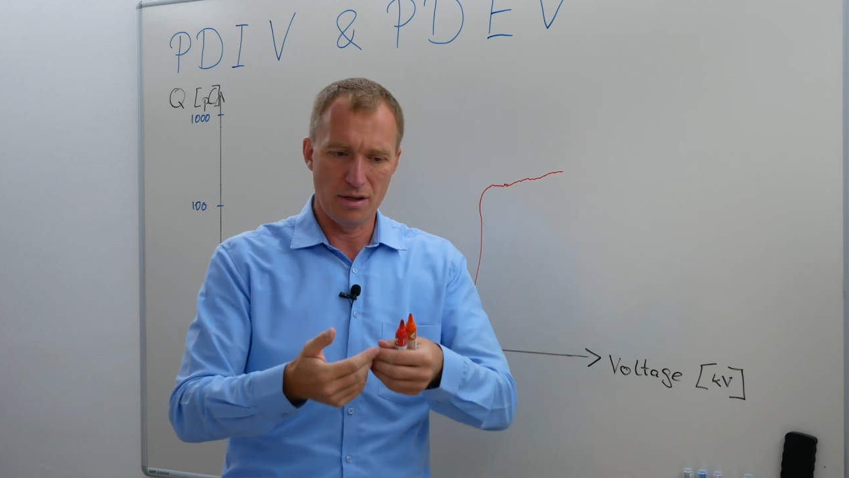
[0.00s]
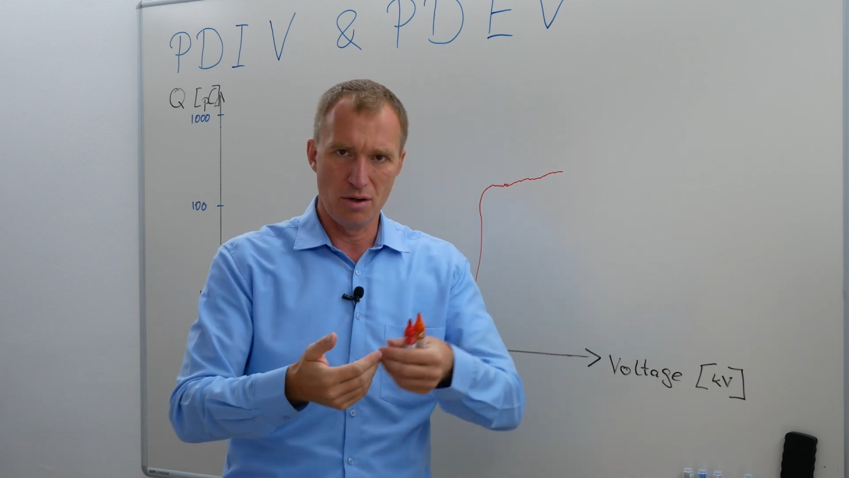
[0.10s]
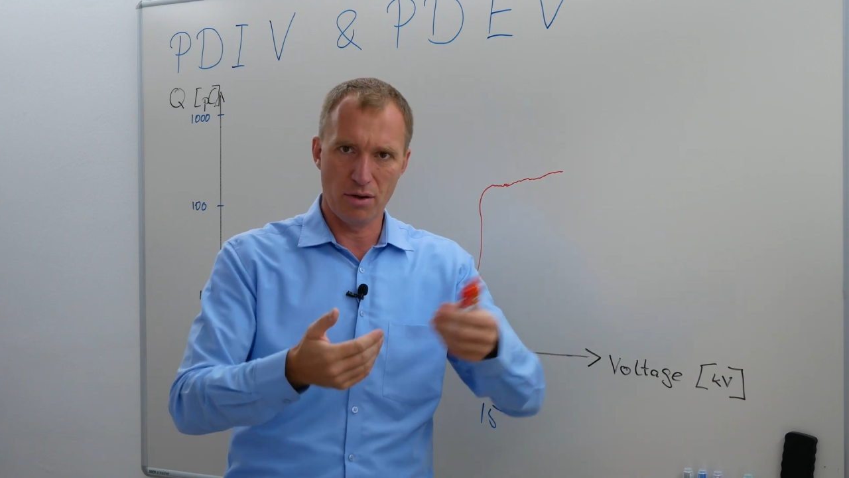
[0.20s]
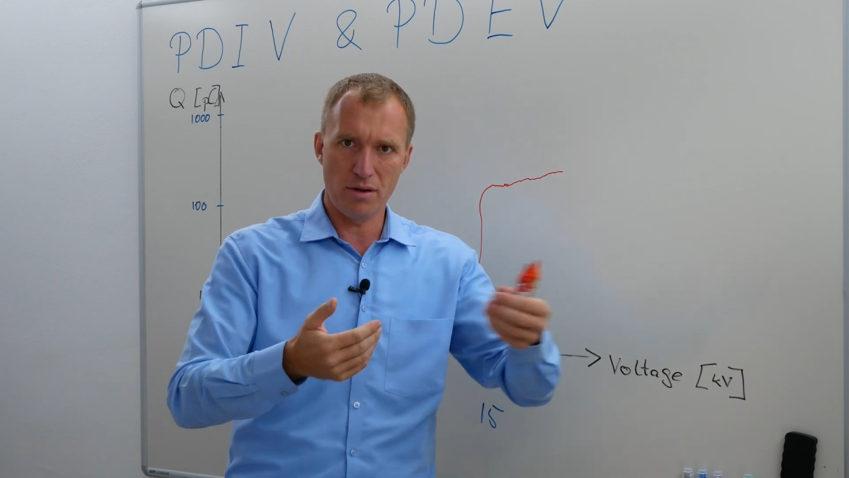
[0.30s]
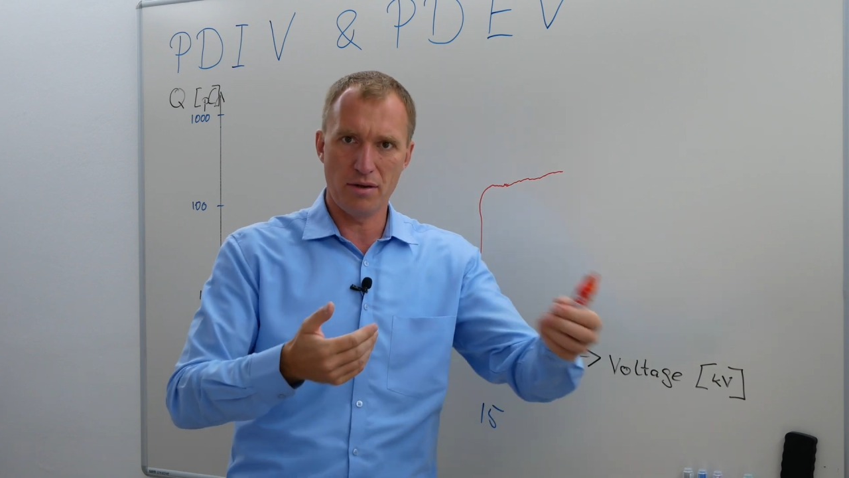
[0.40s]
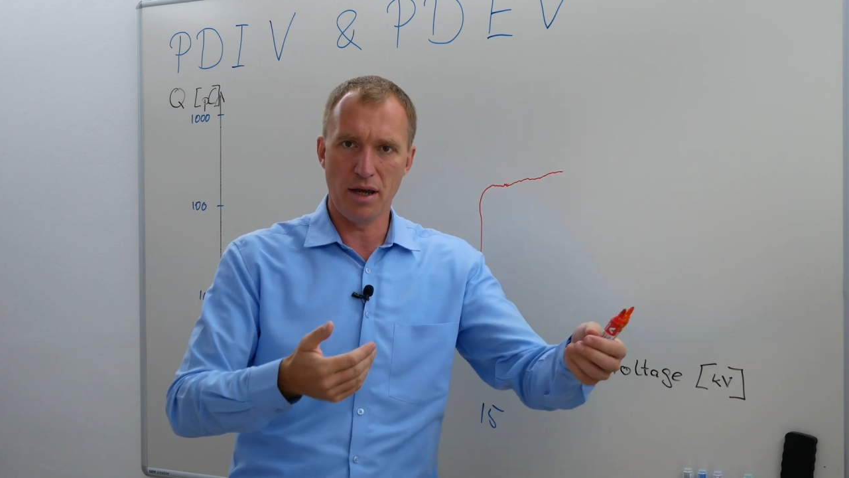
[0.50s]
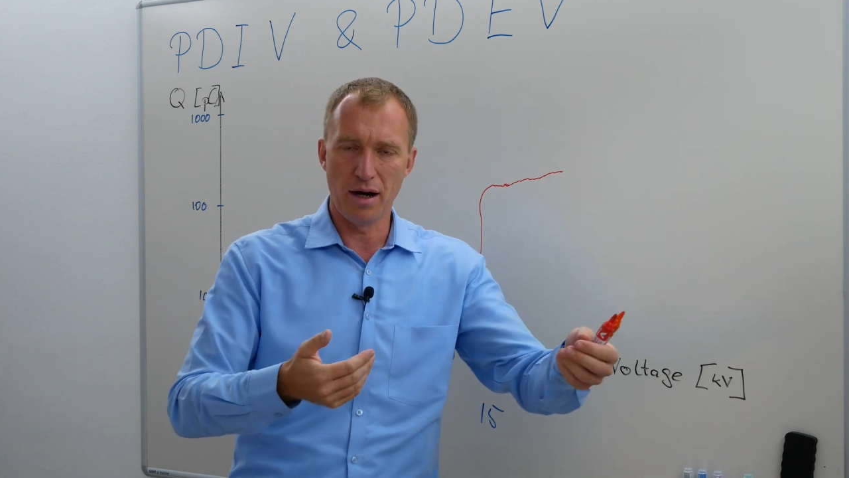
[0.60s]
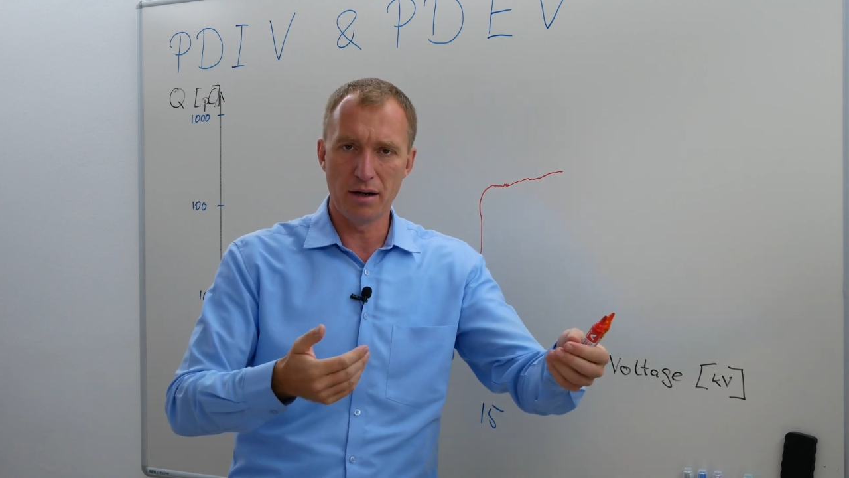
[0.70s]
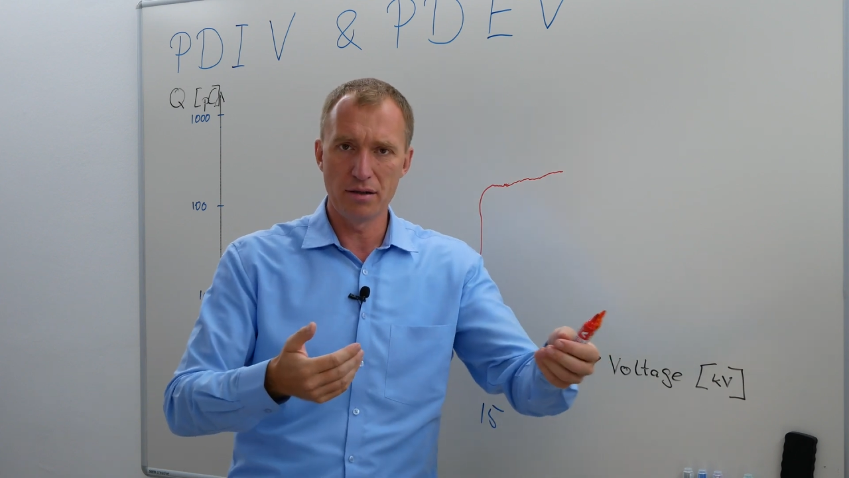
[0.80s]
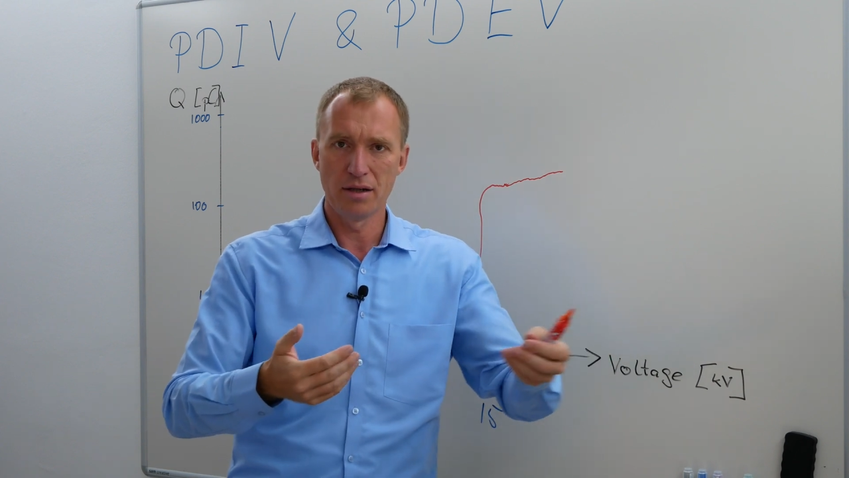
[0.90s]
And the longer they
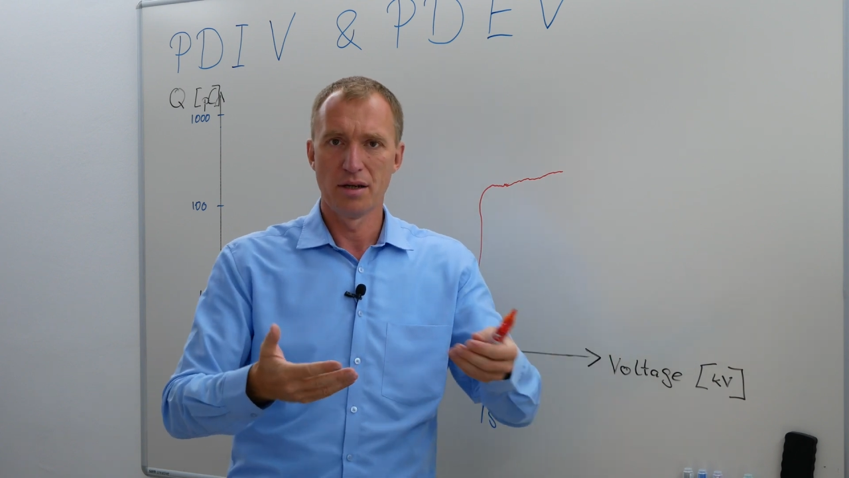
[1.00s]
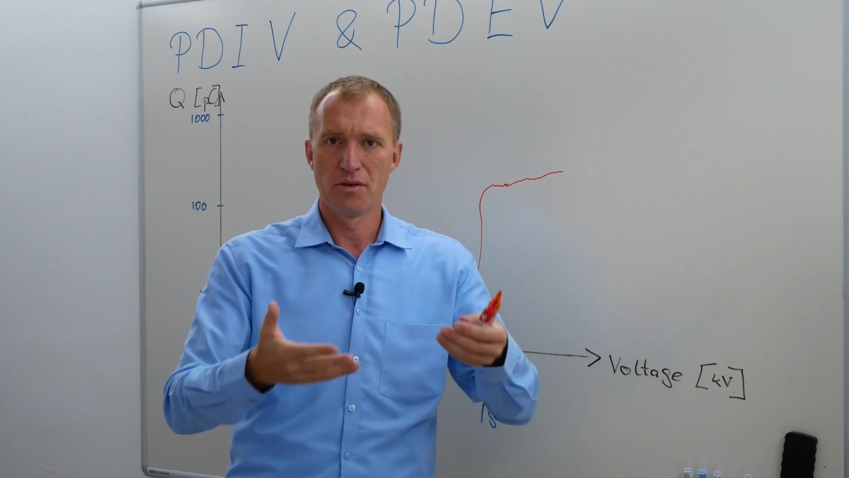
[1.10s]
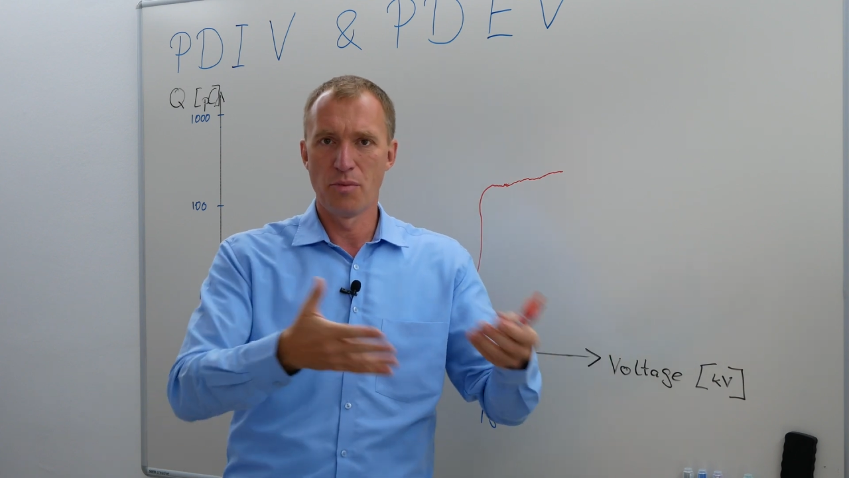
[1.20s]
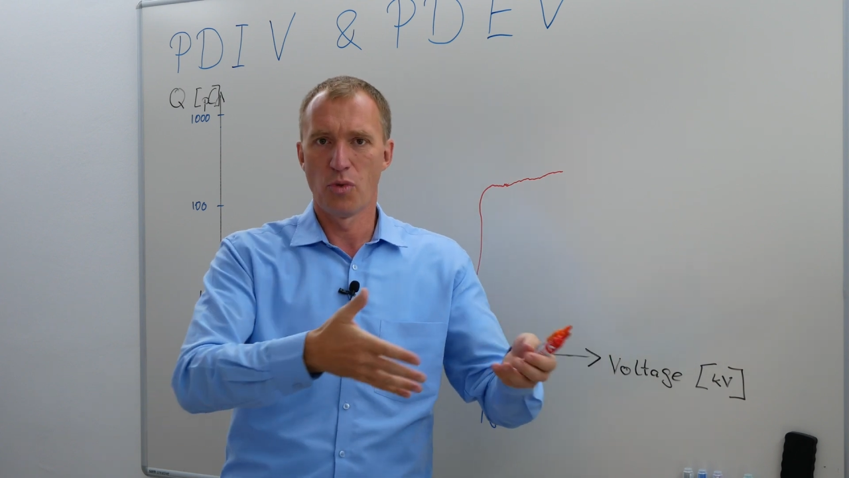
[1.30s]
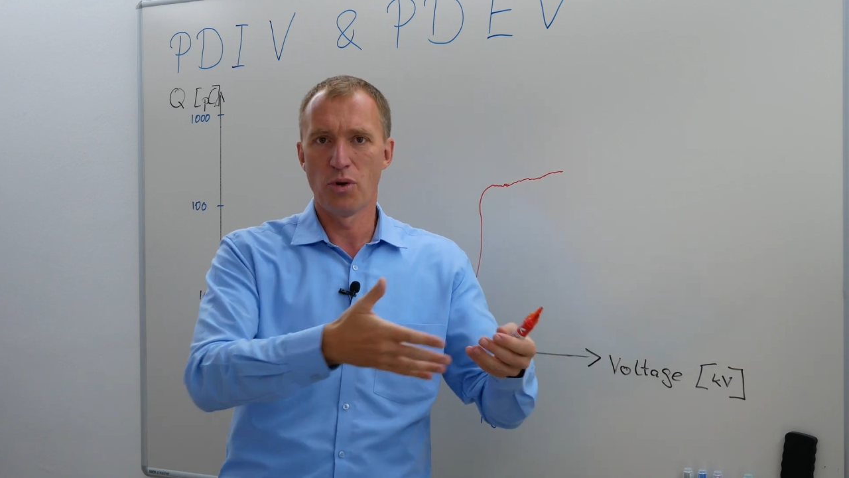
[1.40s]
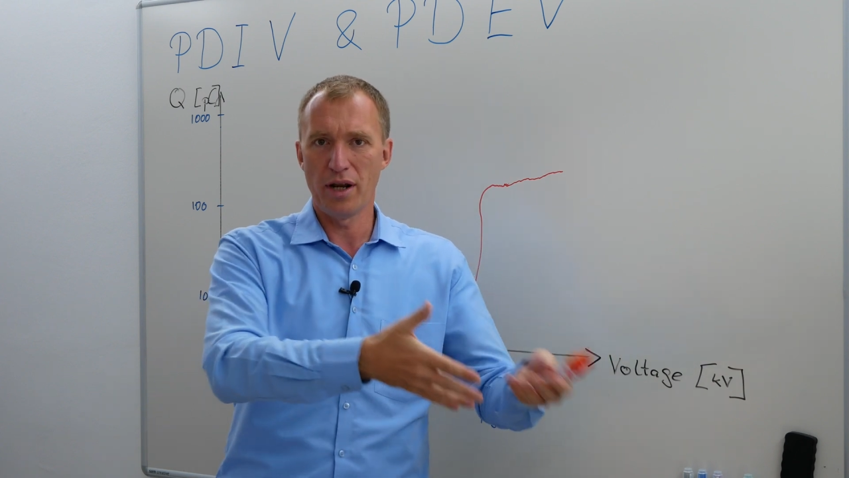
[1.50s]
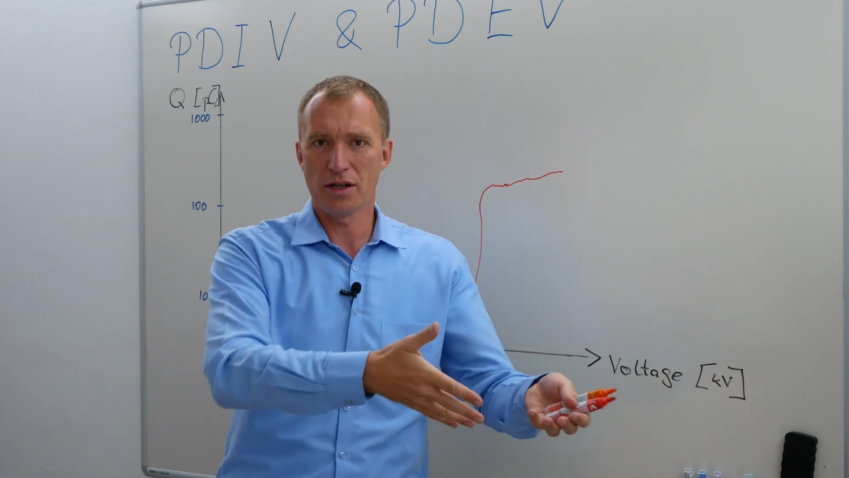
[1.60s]
are, the more